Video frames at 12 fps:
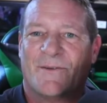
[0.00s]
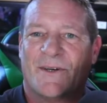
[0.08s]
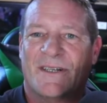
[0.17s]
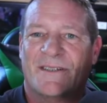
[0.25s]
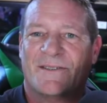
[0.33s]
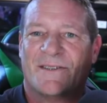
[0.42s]
where
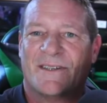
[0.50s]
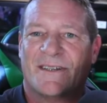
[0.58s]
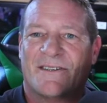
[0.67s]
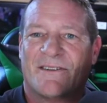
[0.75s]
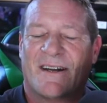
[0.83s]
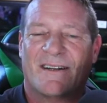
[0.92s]
he's really
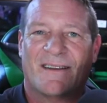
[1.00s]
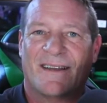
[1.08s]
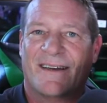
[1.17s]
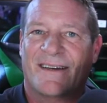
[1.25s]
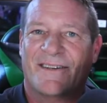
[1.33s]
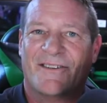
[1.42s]
tried to
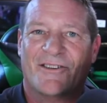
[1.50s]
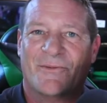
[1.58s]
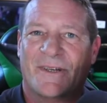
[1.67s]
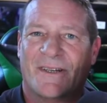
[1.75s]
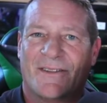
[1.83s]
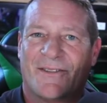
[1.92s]
lay into
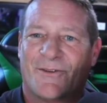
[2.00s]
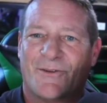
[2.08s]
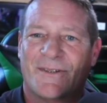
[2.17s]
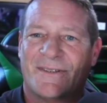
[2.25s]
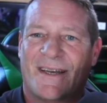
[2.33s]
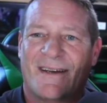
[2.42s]
me and threw
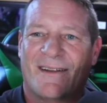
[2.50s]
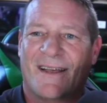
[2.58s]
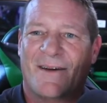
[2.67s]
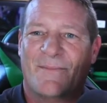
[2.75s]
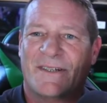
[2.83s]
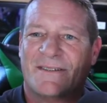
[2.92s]
his tail
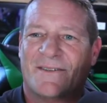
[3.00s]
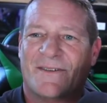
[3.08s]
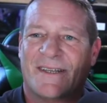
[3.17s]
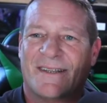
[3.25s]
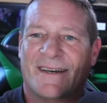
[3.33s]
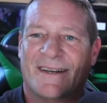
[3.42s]
at me and stuff
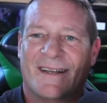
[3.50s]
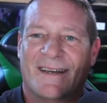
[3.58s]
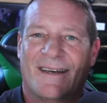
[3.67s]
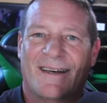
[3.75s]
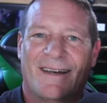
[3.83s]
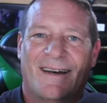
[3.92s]
like that.
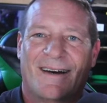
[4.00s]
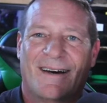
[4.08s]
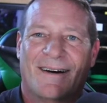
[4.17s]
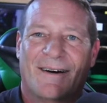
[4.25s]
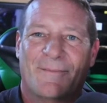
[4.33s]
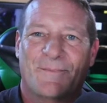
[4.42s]

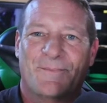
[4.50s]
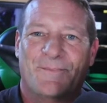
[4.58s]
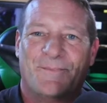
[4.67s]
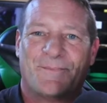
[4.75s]
Um,